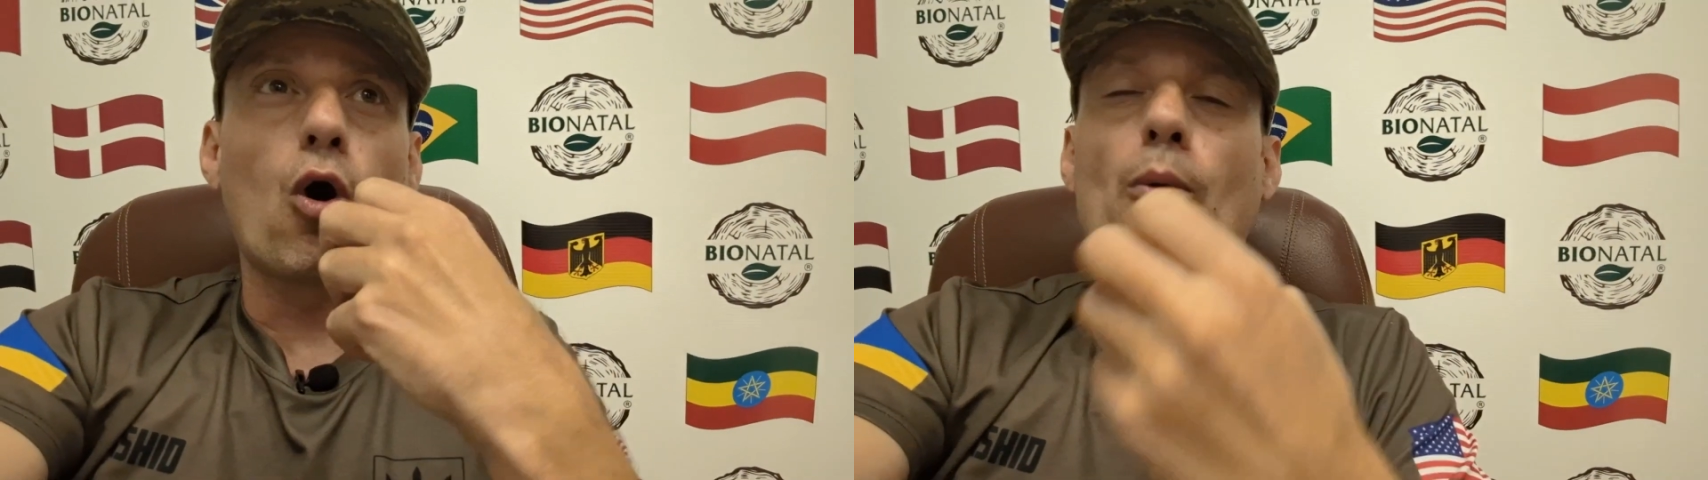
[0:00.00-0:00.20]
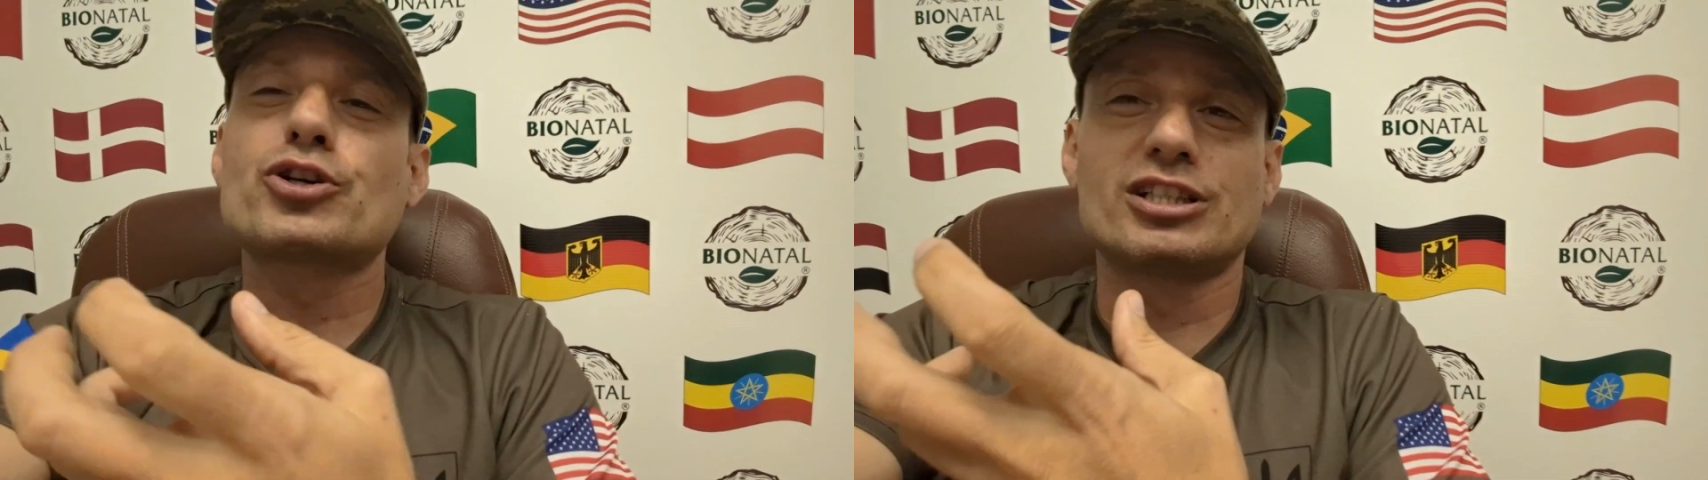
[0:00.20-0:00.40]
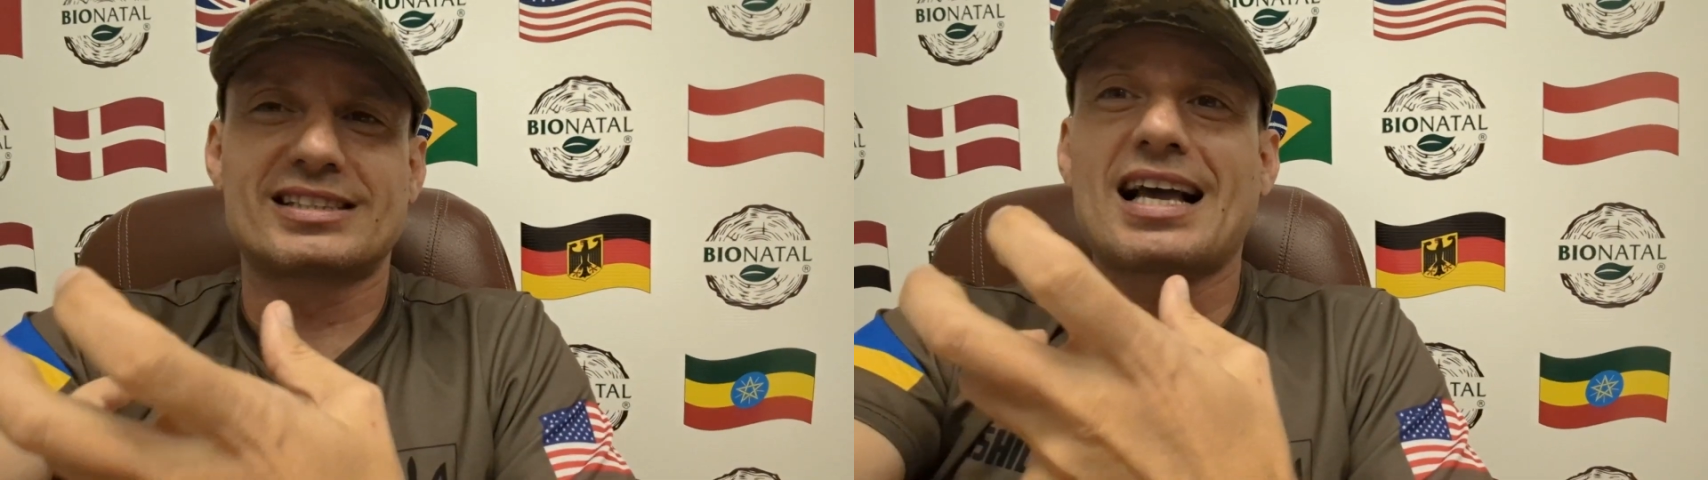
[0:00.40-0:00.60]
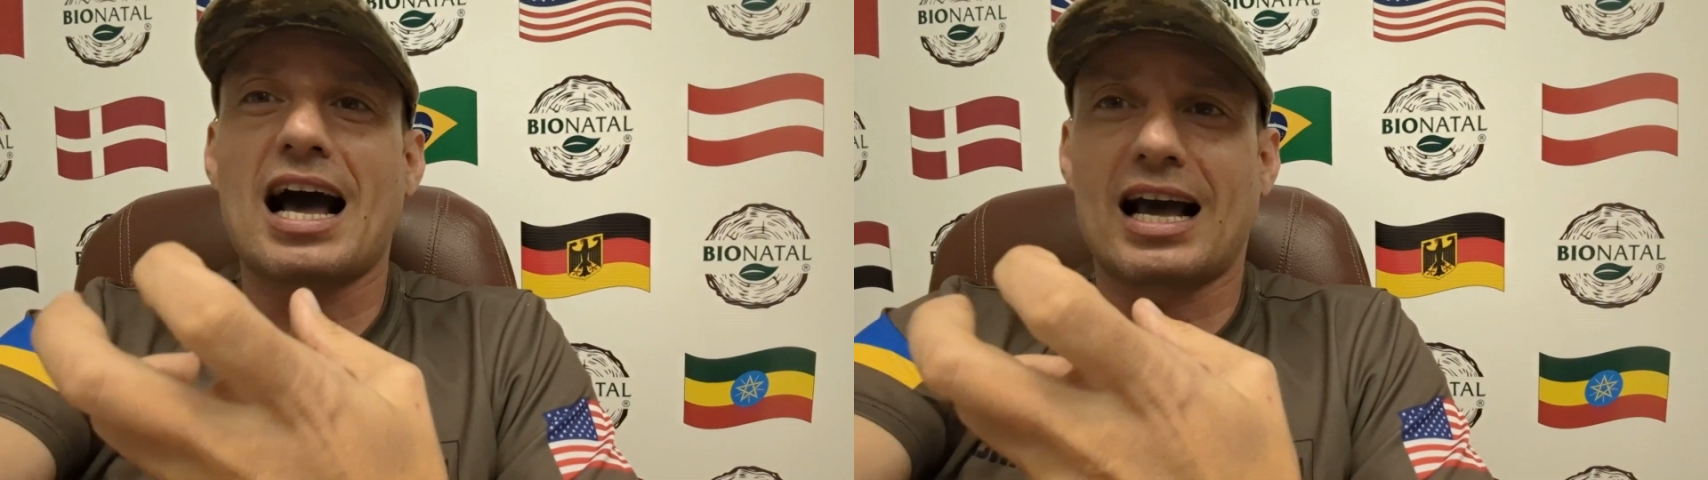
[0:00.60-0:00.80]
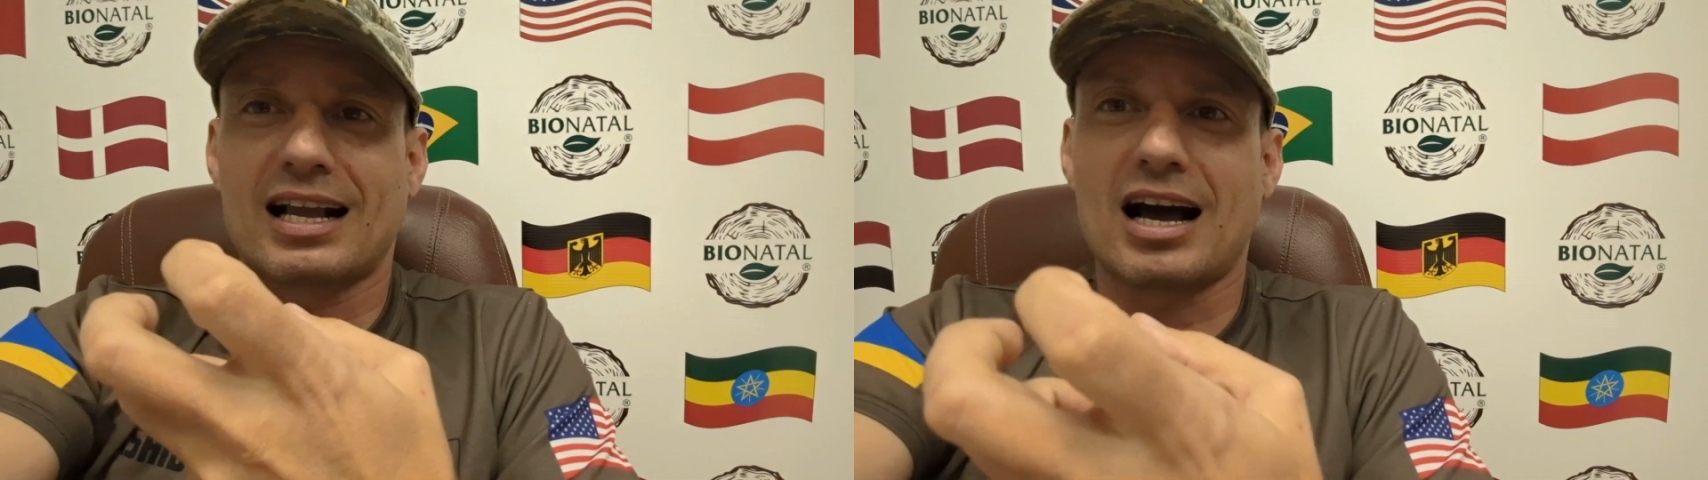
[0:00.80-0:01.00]
options
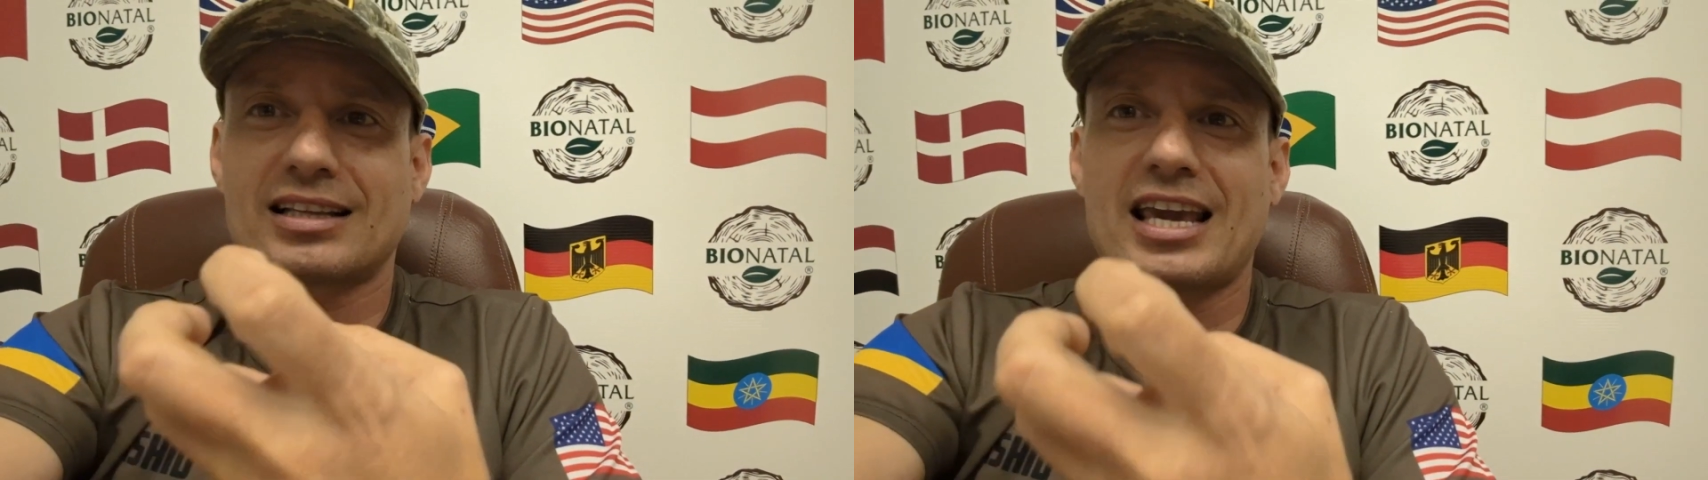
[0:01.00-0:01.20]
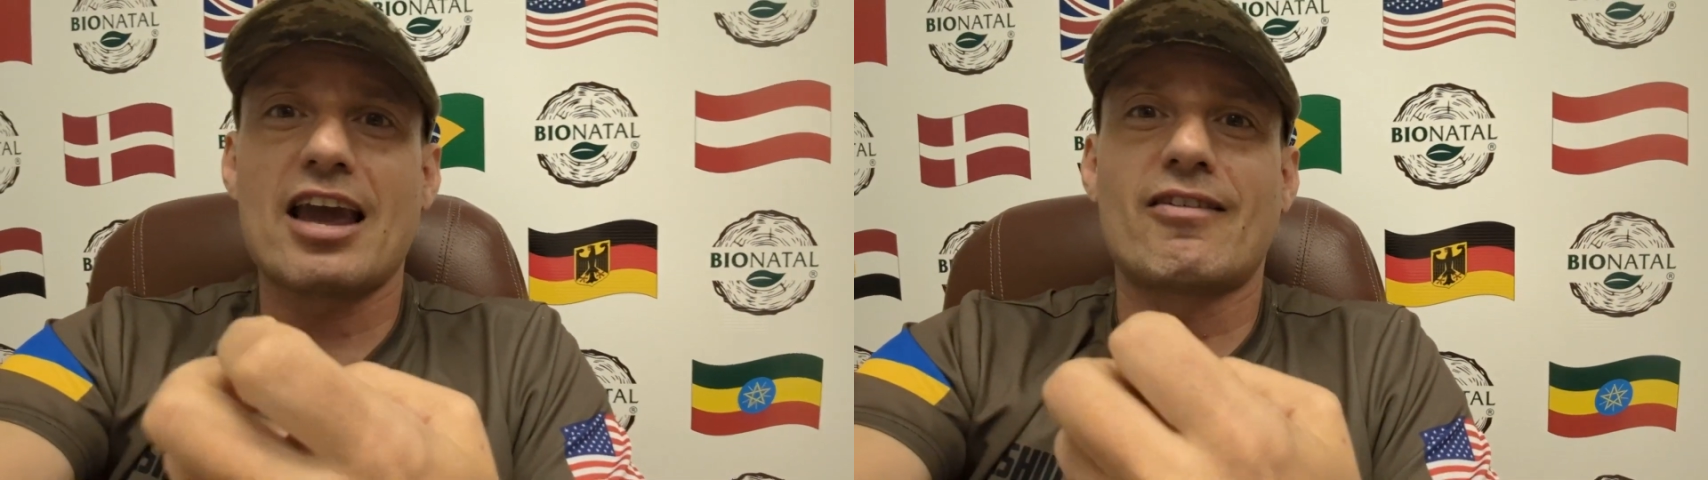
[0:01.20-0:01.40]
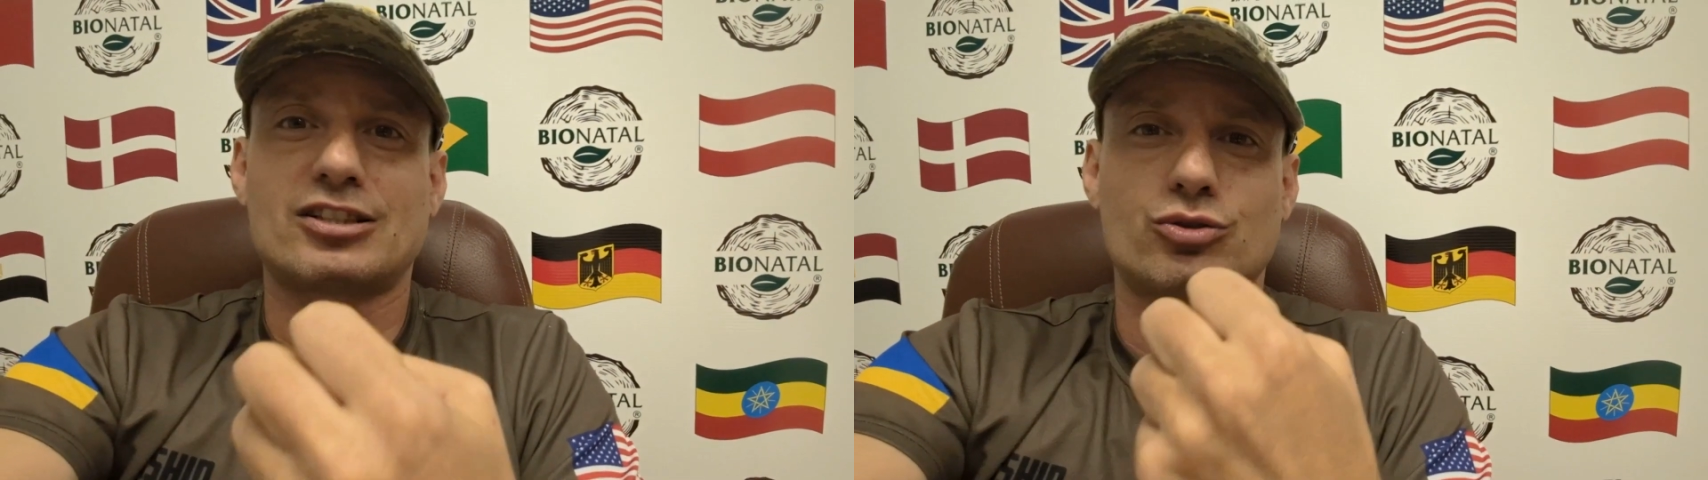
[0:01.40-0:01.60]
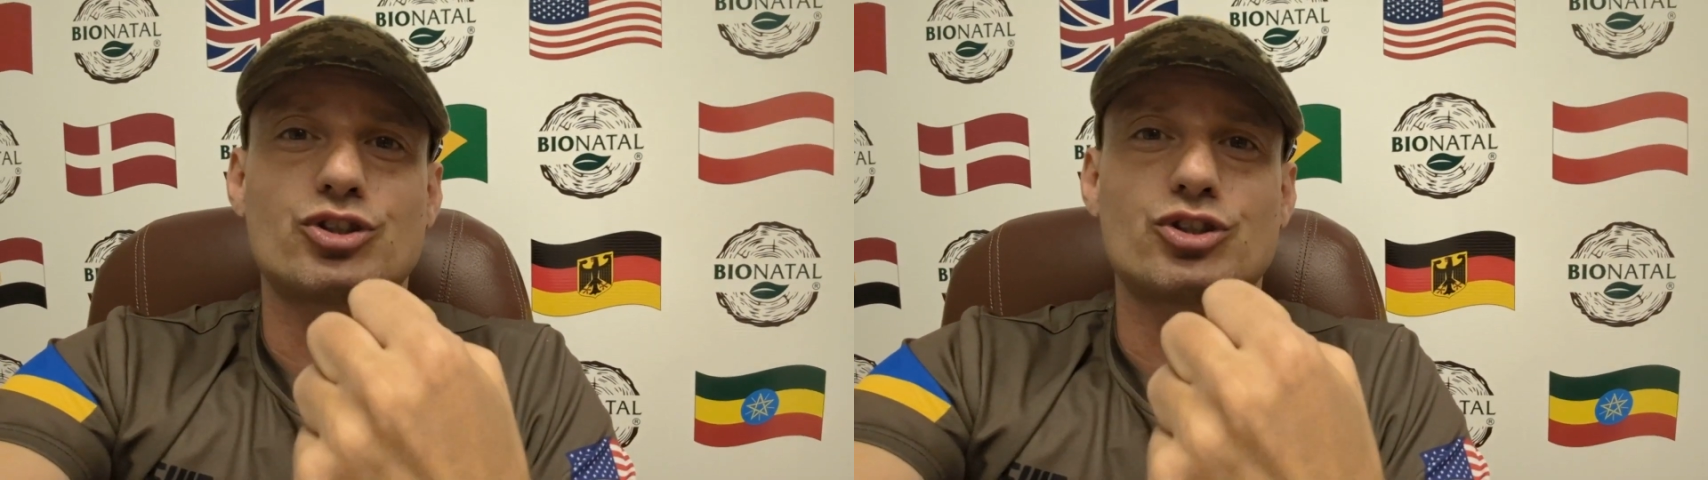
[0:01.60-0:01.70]
God, God gave us